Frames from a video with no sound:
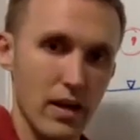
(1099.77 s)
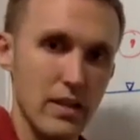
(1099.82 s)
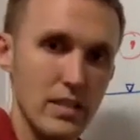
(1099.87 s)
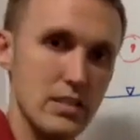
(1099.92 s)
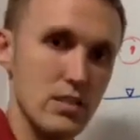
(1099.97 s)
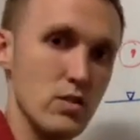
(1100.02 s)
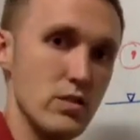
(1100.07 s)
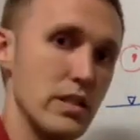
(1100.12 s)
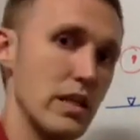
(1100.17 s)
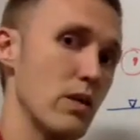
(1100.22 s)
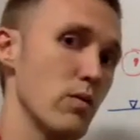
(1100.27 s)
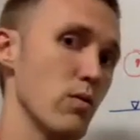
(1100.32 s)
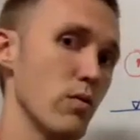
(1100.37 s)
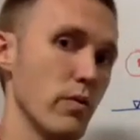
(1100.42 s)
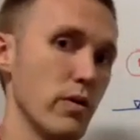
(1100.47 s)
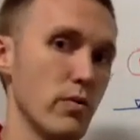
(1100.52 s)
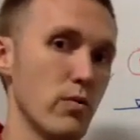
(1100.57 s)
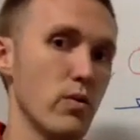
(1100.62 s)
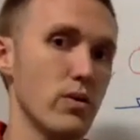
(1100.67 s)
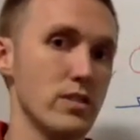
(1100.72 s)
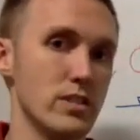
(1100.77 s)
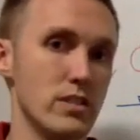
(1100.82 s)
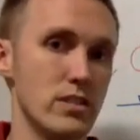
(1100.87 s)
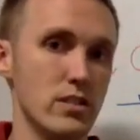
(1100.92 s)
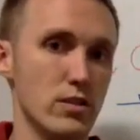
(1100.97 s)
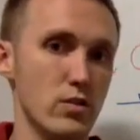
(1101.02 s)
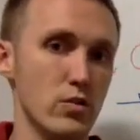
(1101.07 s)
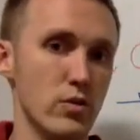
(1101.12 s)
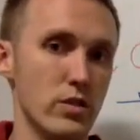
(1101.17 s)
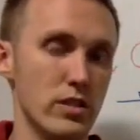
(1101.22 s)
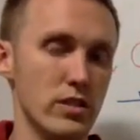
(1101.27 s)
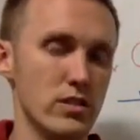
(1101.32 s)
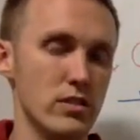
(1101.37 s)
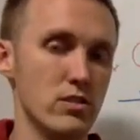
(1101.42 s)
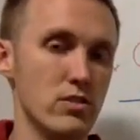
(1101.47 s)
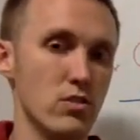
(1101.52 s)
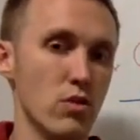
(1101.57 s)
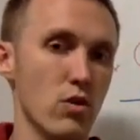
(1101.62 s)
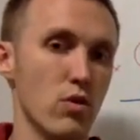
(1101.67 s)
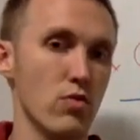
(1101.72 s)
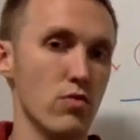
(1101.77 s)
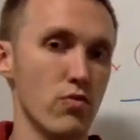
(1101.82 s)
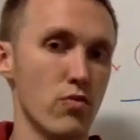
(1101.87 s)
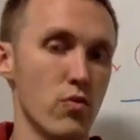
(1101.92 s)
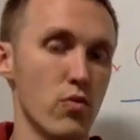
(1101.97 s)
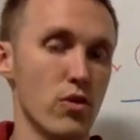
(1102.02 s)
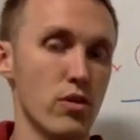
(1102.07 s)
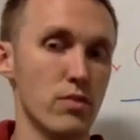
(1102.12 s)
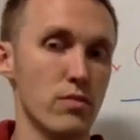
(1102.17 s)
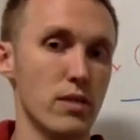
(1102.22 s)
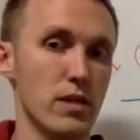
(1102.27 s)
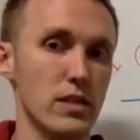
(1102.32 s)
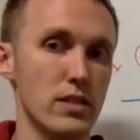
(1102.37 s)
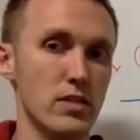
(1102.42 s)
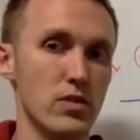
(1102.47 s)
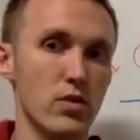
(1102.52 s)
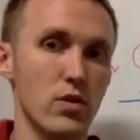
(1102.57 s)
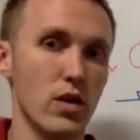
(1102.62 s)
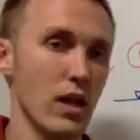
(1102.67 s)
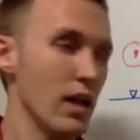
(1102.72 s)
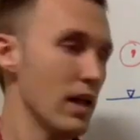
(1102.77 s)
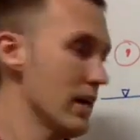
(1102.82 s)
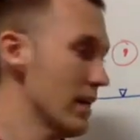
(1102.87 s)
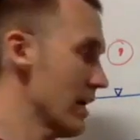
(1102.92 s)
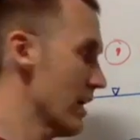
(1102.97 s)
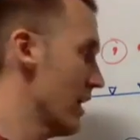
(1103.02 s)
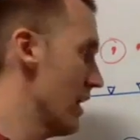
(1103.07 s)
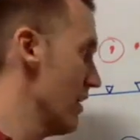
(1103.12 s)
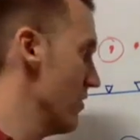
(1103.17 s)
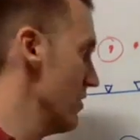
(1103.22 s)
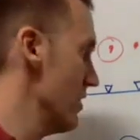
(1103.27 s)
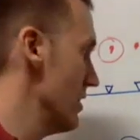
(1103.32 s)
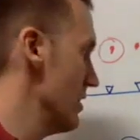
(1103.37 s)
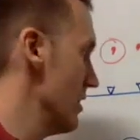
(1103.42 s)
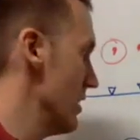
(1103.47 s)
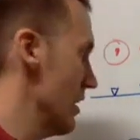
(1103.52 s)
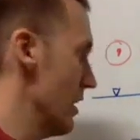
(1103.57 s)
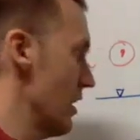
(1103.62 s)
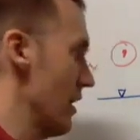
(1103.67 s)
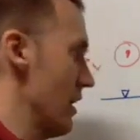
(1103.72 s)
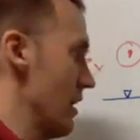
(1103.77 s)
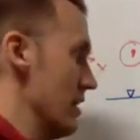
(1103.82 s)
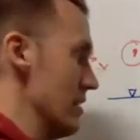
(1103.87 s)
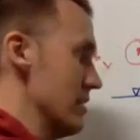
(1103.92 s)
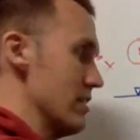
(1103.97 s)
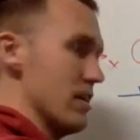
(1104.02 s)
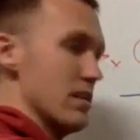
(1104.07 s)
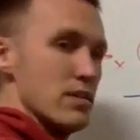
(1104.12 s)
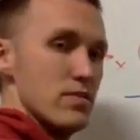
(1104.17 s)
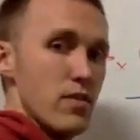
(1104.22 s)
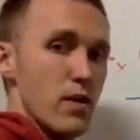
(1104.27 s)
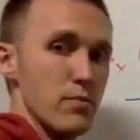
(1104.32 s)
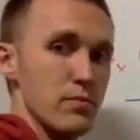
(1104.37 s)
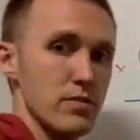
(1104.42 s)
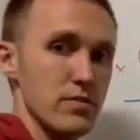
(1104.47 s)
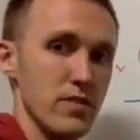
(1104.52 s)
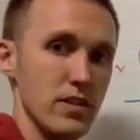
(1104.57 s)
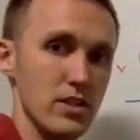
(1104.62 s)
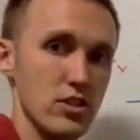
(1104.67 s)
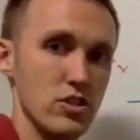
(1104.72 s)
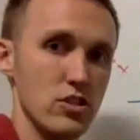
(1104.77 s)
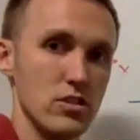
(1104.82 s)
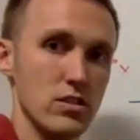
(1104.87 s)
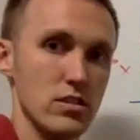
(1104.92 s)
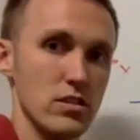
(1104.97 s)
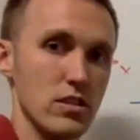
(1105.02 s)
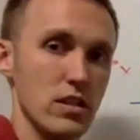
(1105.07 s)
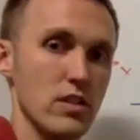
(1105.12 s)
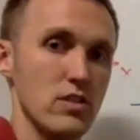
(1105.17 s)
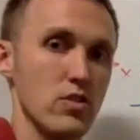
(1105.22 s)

And so now what we want to do is solve for the model given a set of observations.